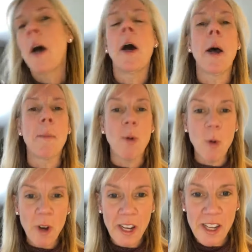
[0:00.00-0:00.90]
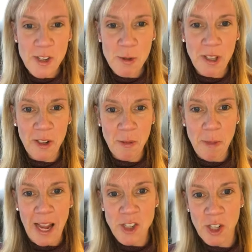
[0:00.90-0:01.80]
or I could do a little
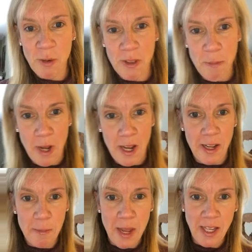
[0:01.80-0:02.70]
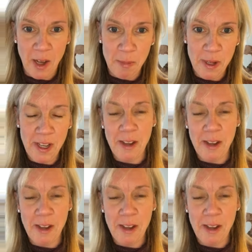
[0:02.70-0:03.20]
magic with my makeup